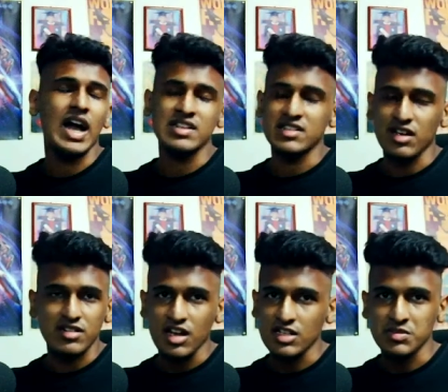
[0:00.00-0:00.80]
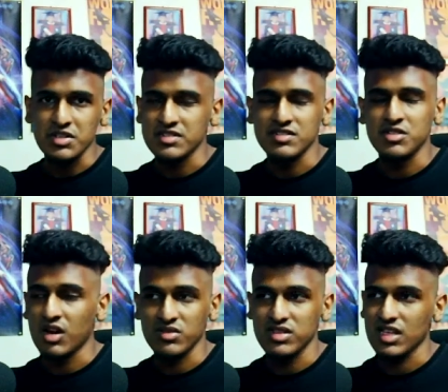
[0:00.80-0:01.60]
I did not talk about it. So
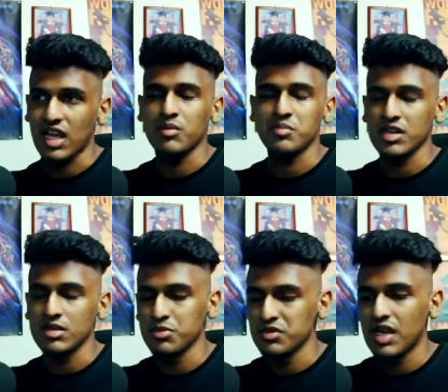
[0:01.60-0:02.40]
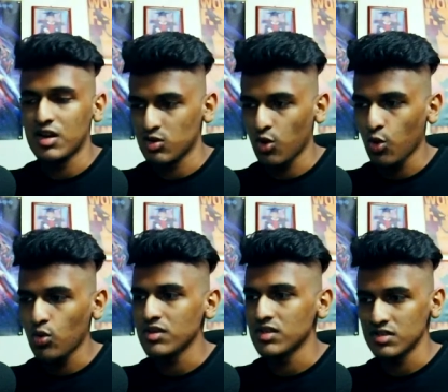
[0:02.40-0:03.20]
I was like, I'm gonna put that on
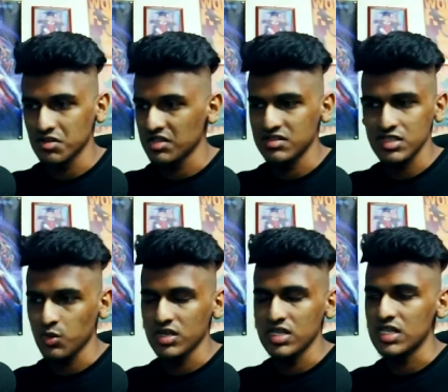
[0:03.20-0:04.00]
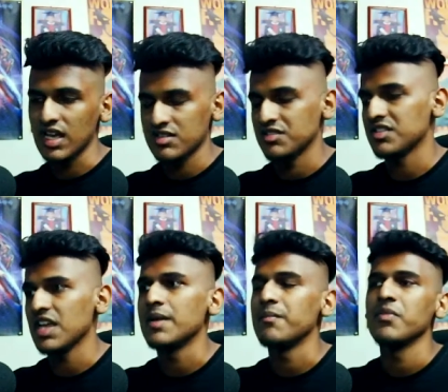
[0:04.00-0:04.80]
hold until I see what he has to
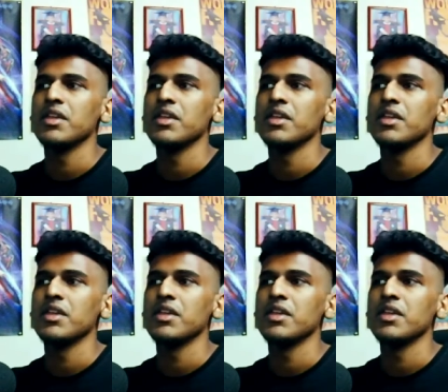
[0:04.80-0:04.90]
say.